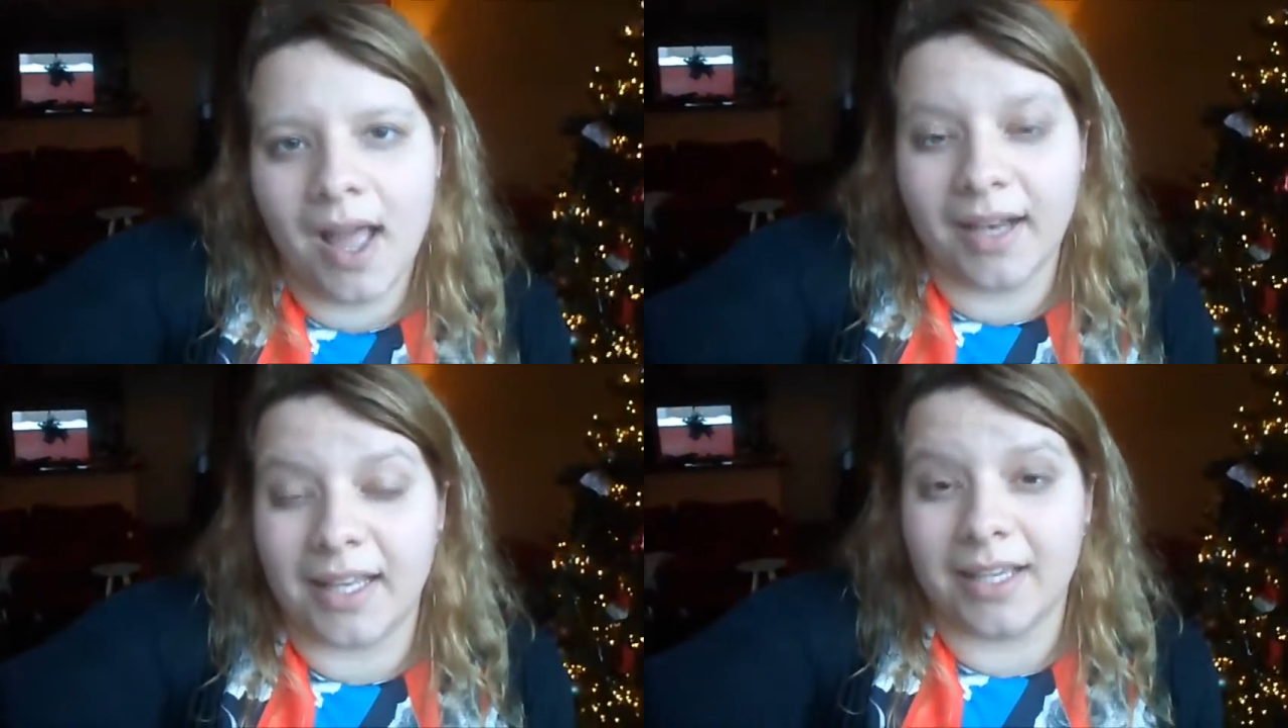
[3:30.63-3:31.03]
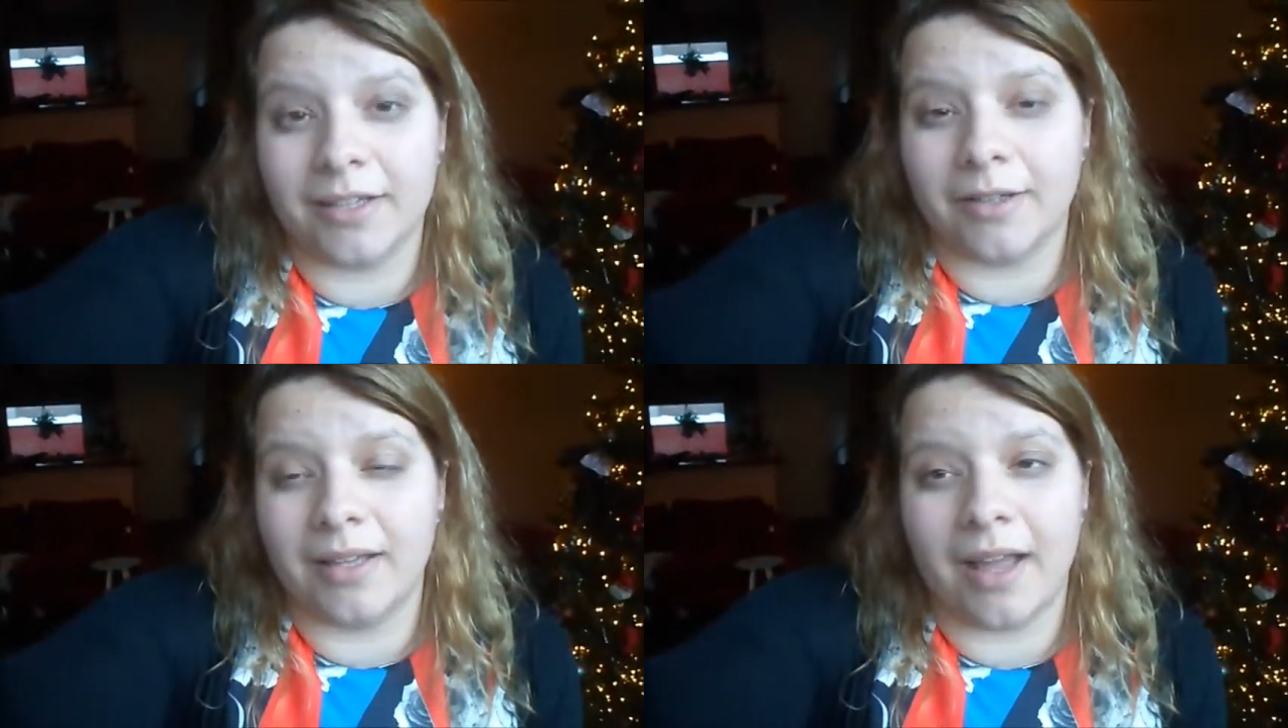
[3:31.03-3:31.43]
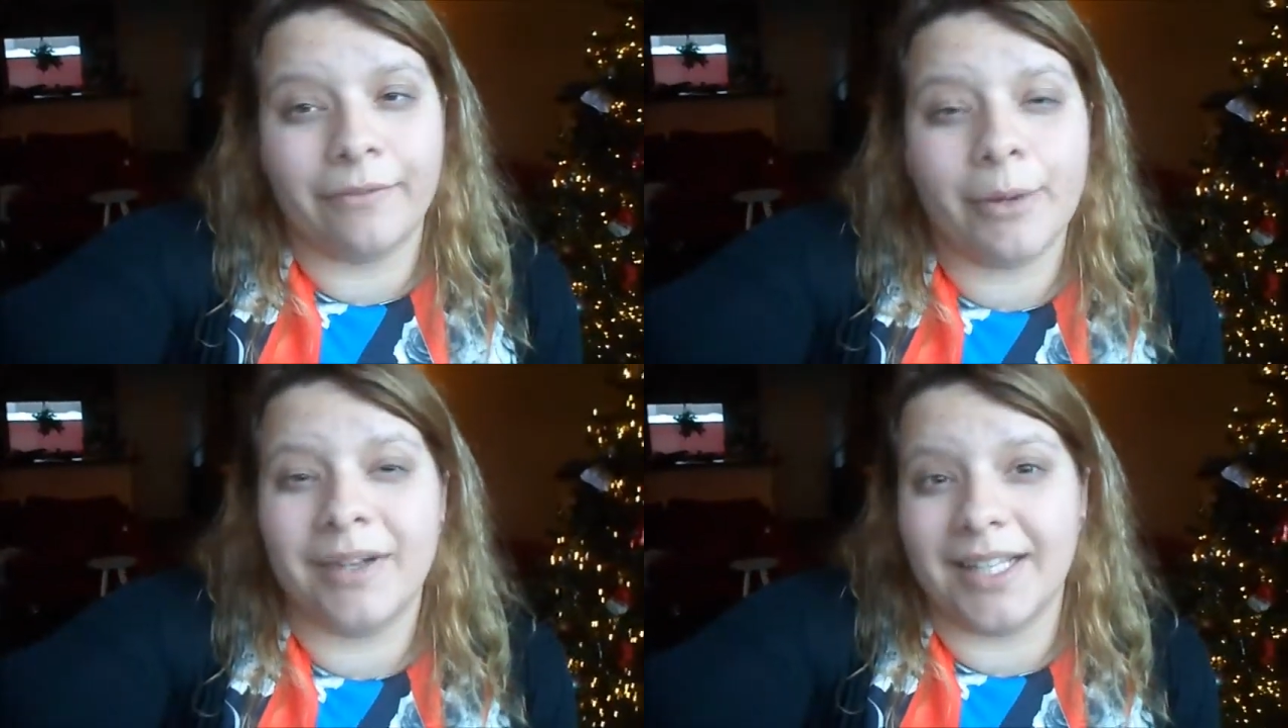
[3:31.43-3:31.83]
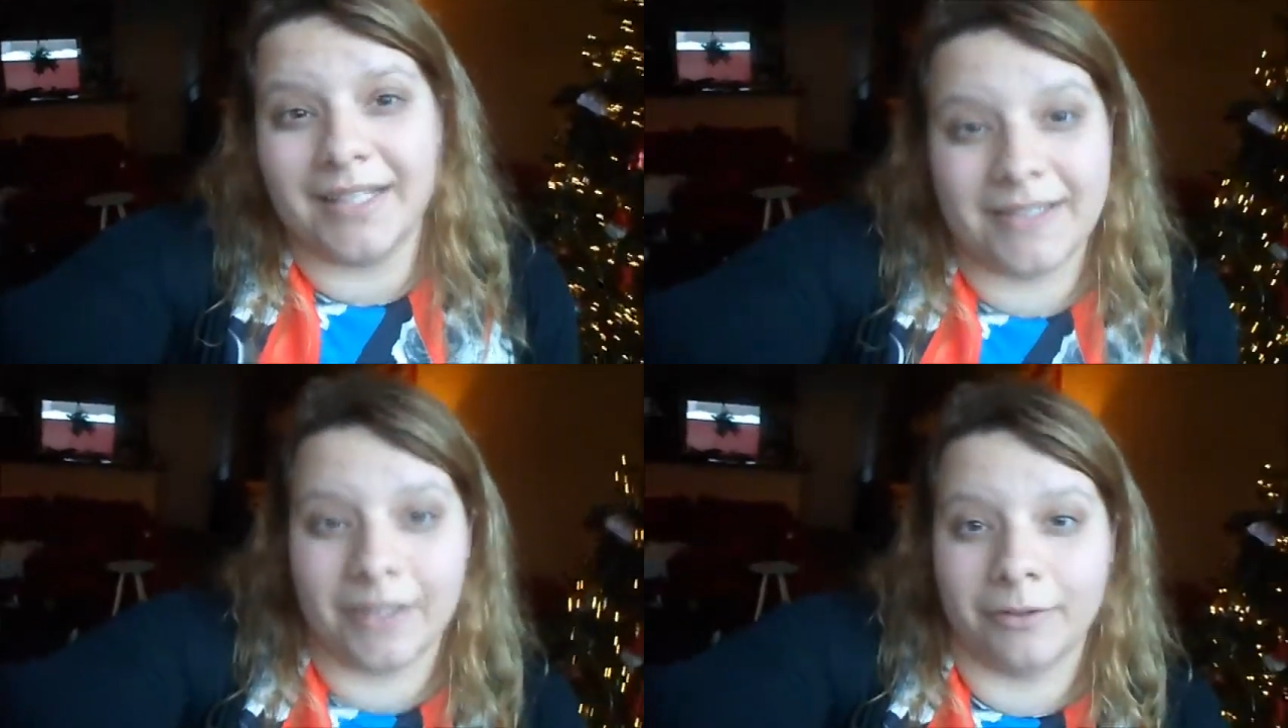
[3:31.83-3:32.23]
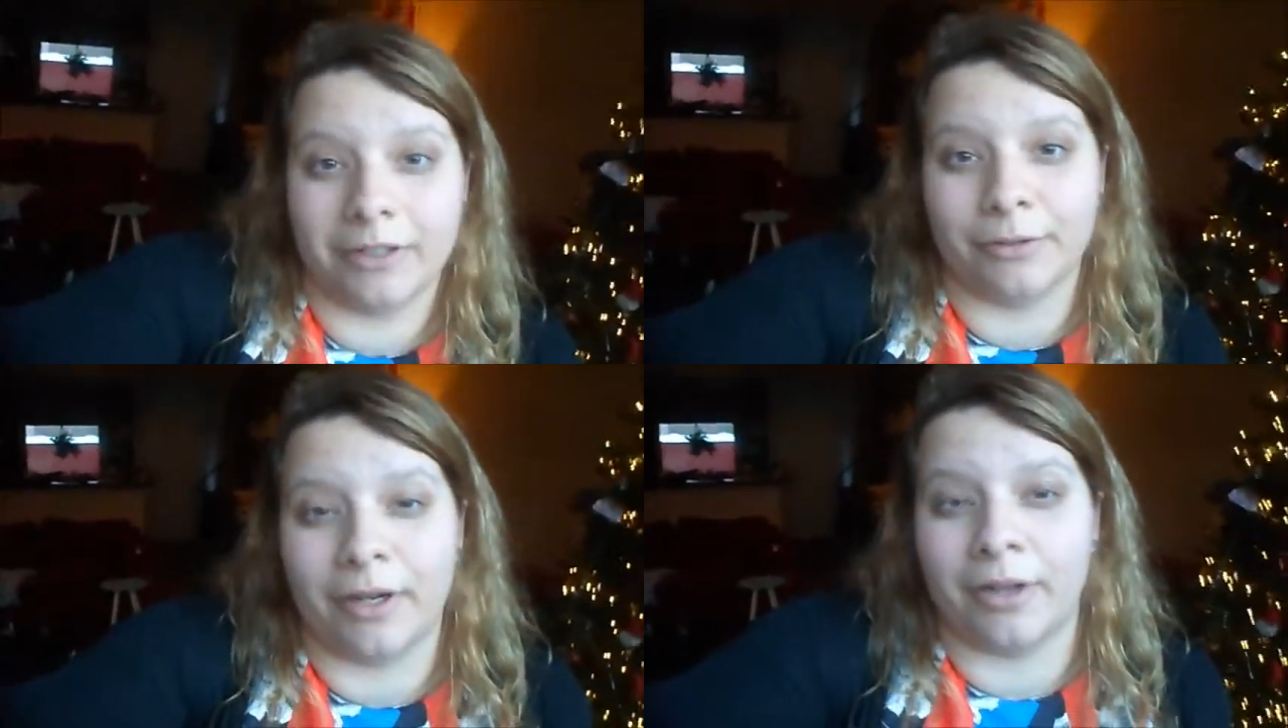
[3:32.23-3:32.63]
Now you, everyone gets to grill
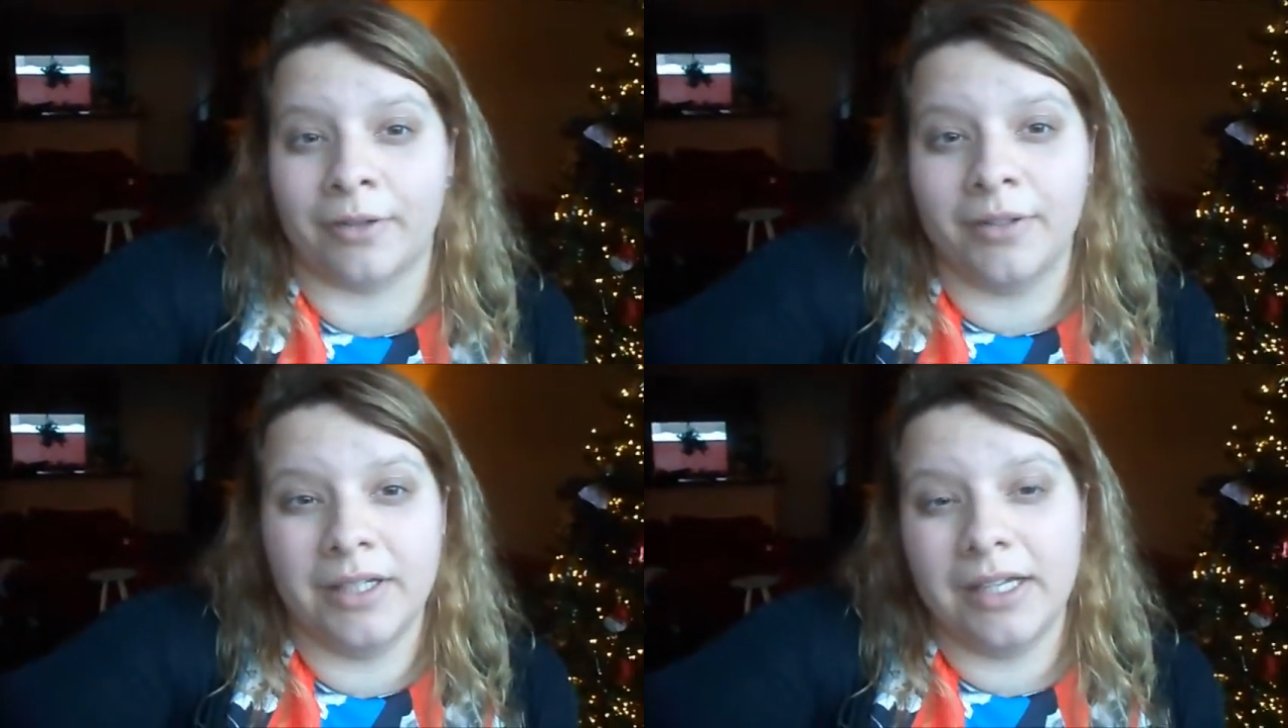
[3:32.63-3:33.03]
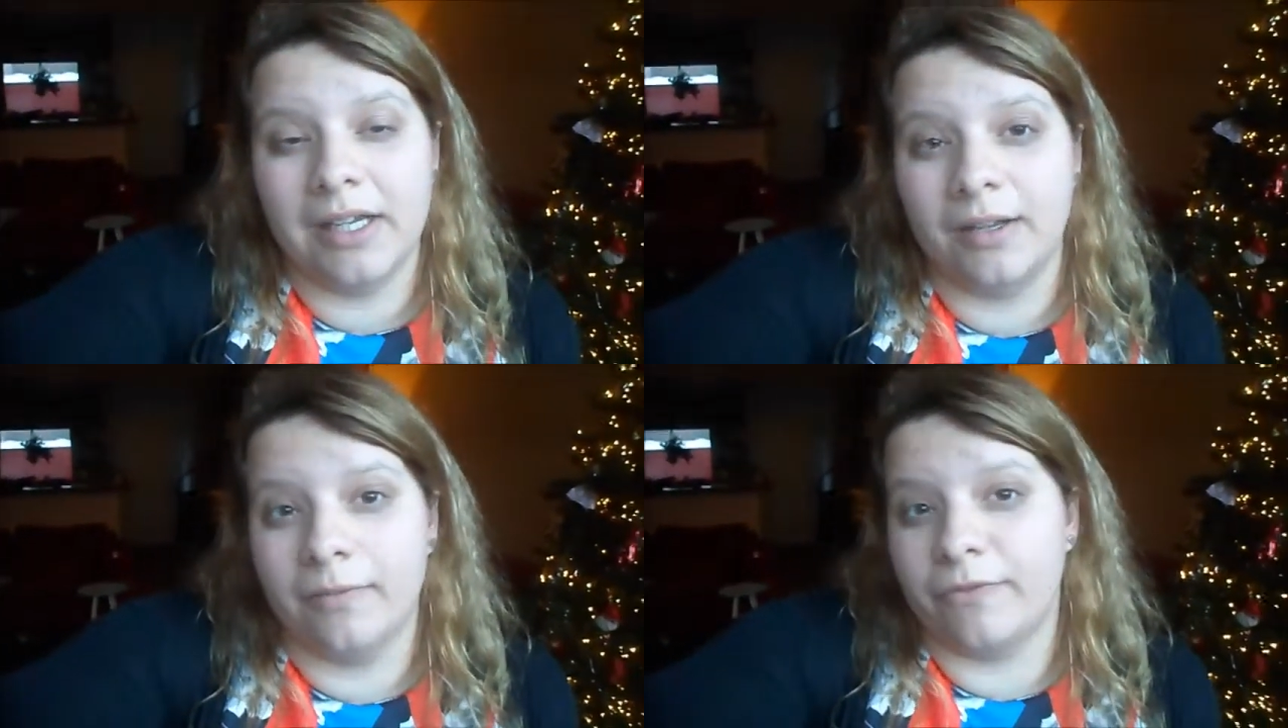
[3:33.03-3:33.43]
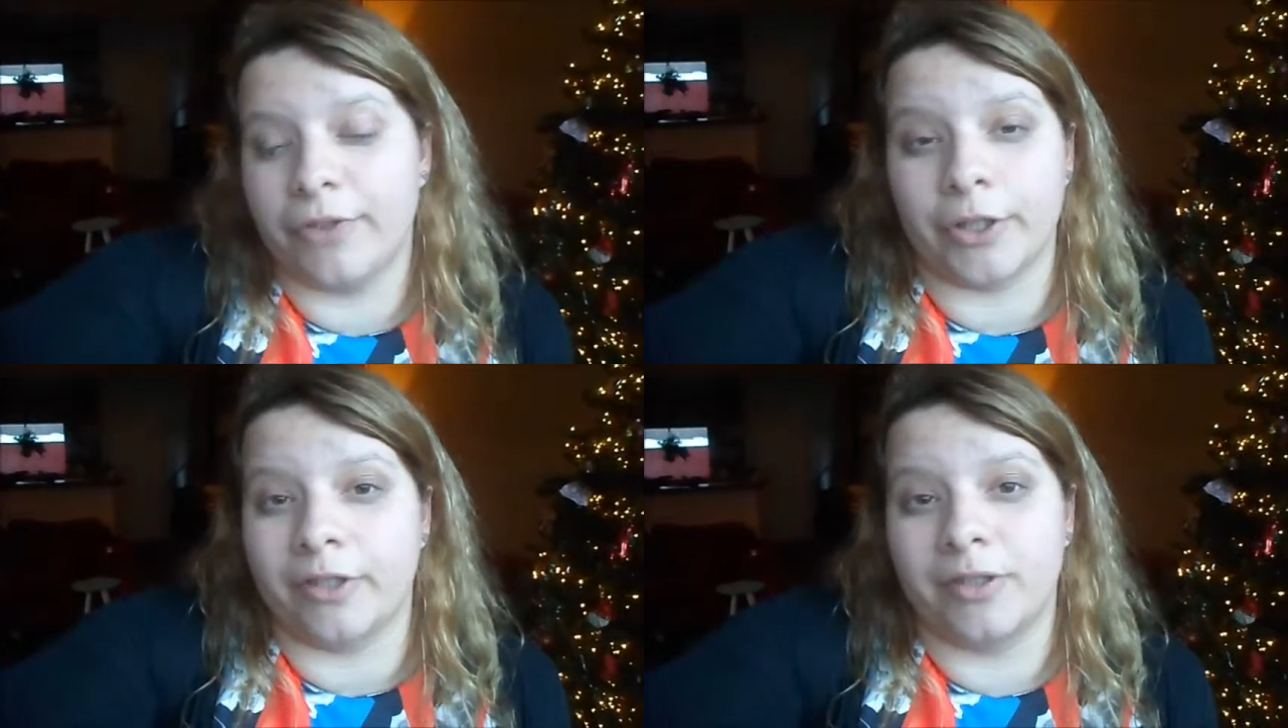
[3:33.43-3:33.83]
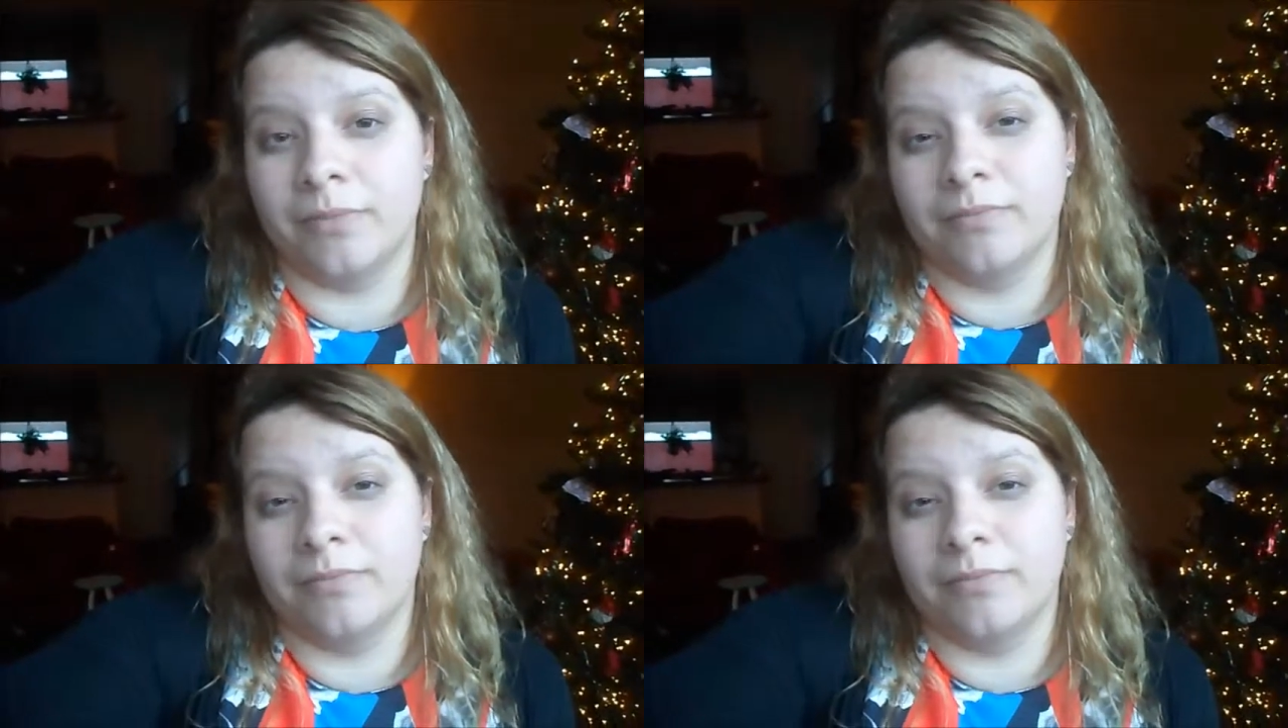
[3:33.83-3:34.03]
their own food,